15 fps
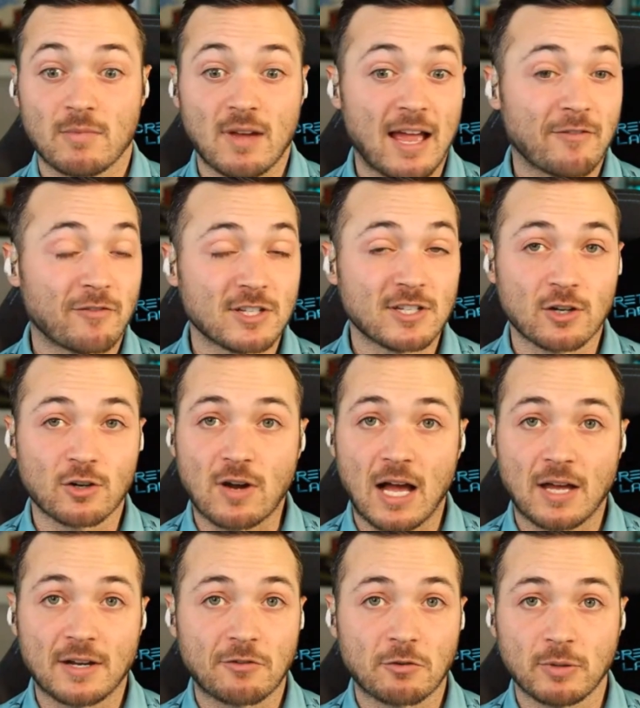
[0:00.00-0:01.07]
every single
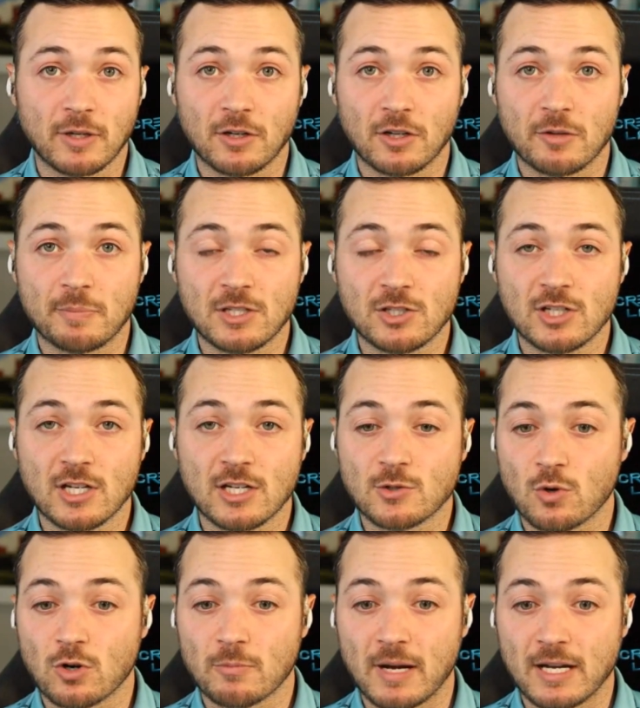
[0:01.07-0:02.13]
round ever played on the PGA
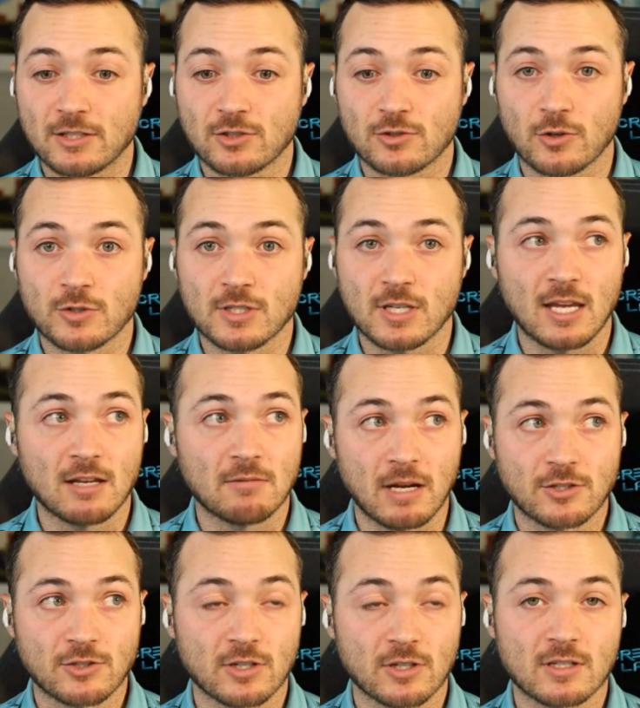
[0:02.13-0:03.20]
Tour by strokes gain
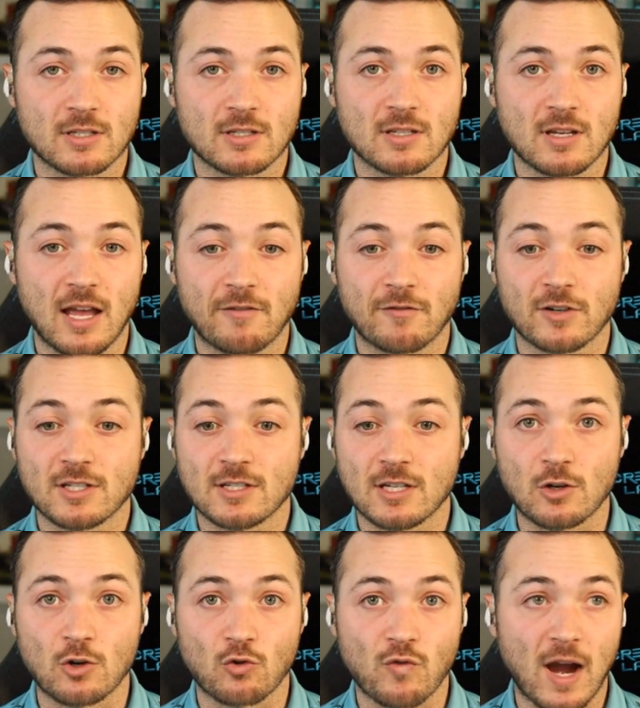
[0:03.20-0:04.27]
metrics, every
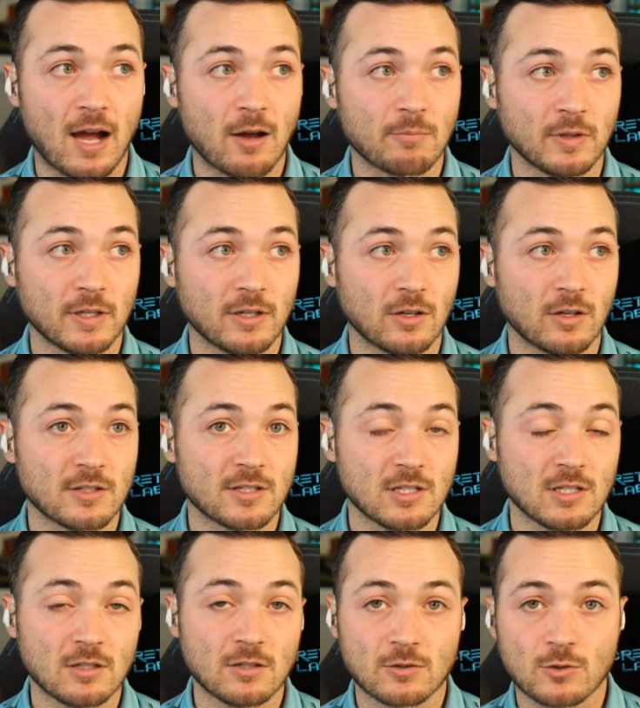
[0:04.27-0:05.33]
single round played on the
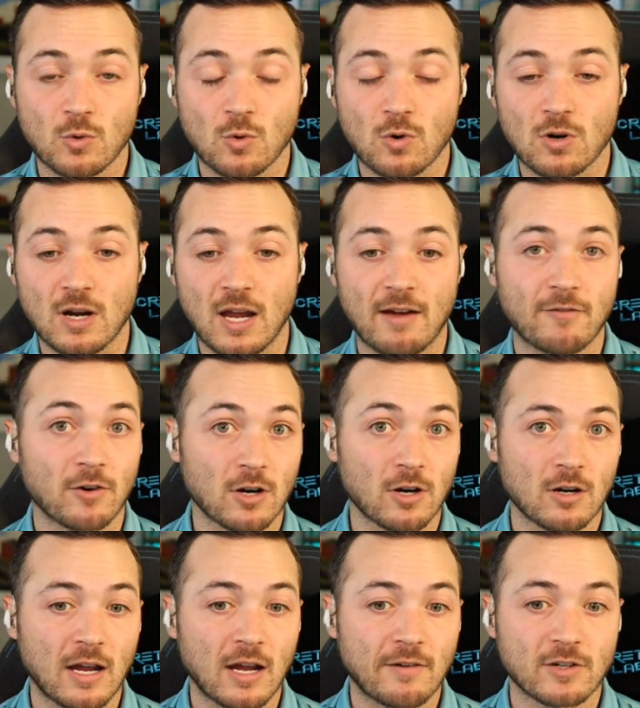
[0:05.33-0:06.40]
senior tour
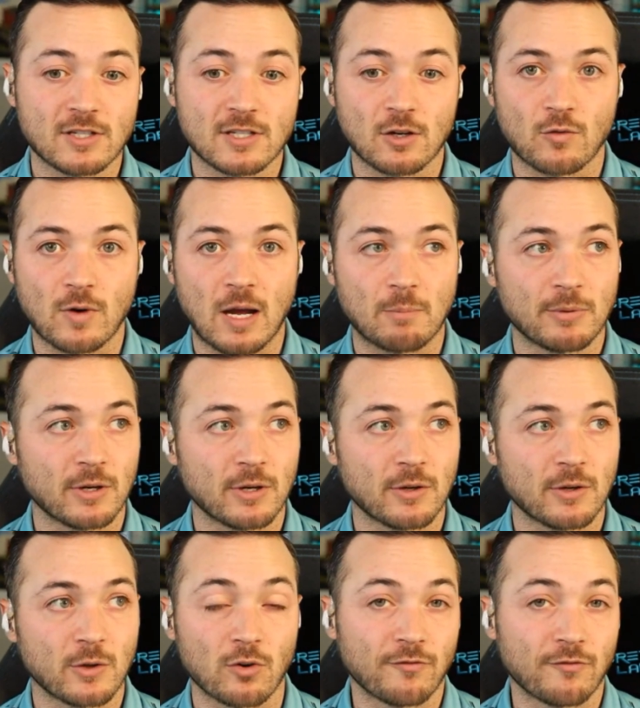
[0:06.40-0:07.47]
ever, every single round played on the
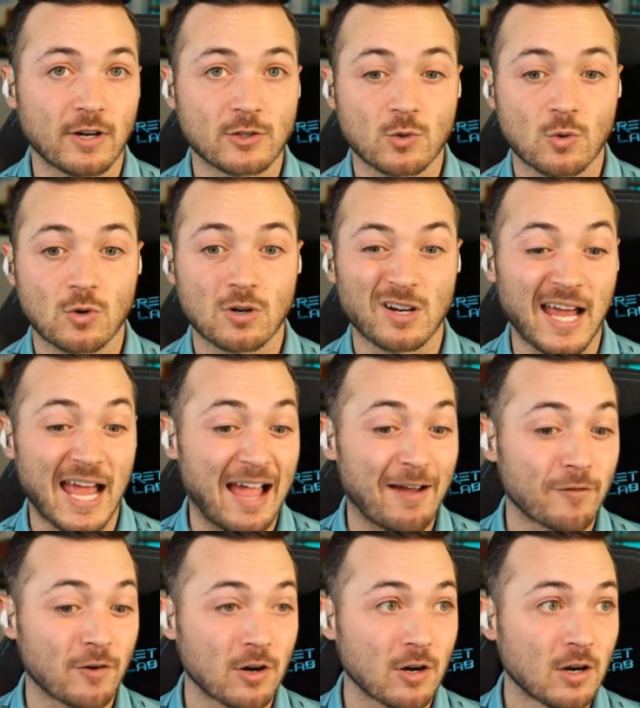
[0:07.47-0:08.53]
Corn Ferry Tour
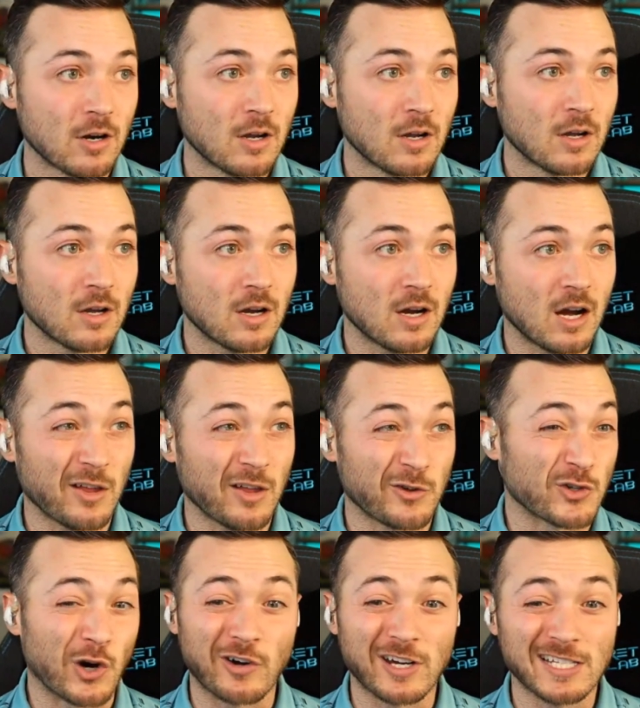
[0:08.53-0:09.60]
ever. Uh, there's
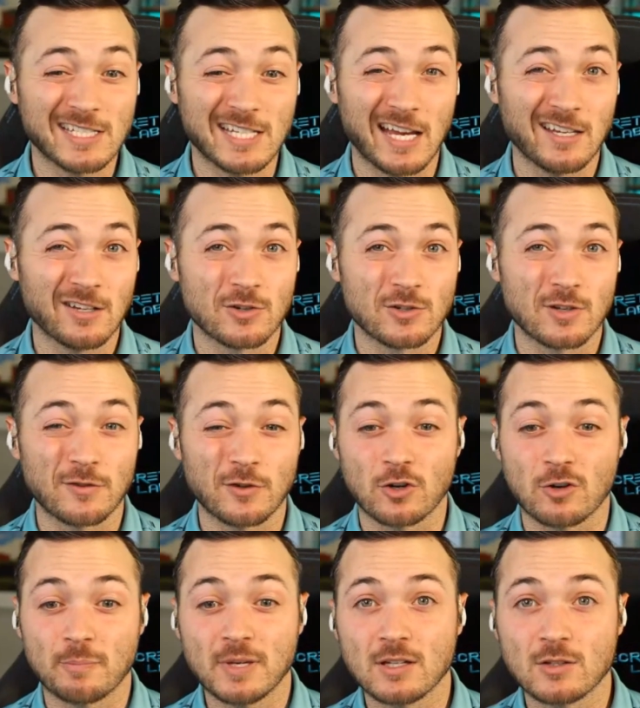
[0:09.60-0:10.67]
already 10 years of
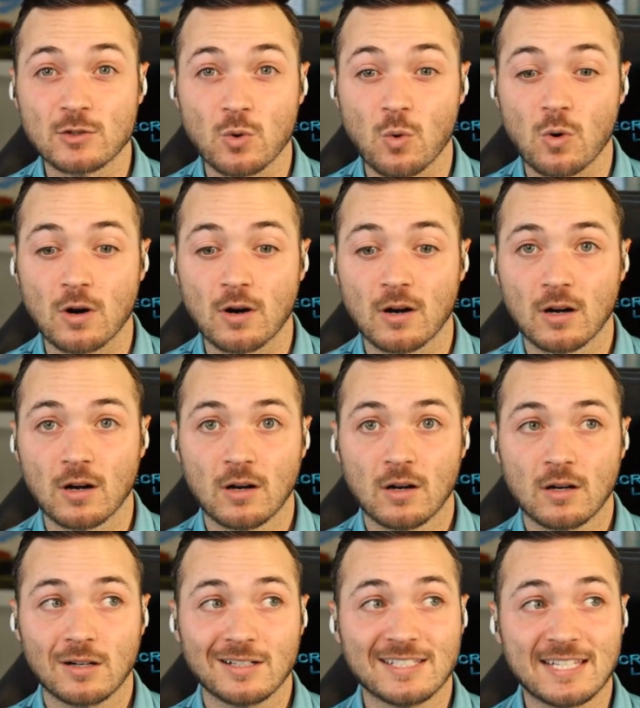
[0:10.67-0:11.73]
European Tour
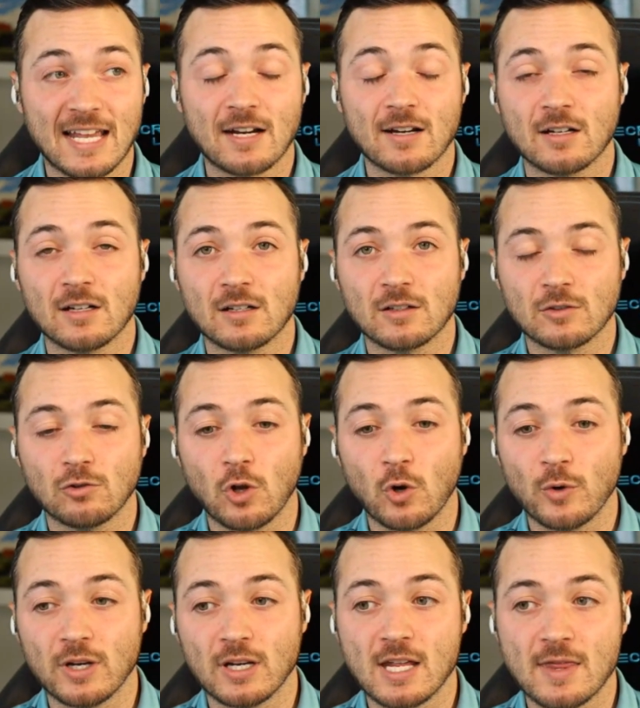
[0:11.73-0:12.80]
data
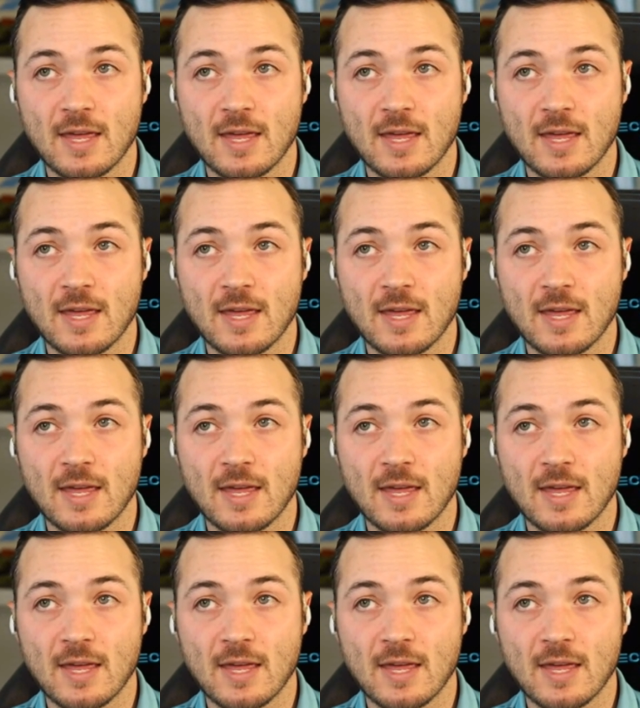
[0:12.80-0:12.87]
loaded in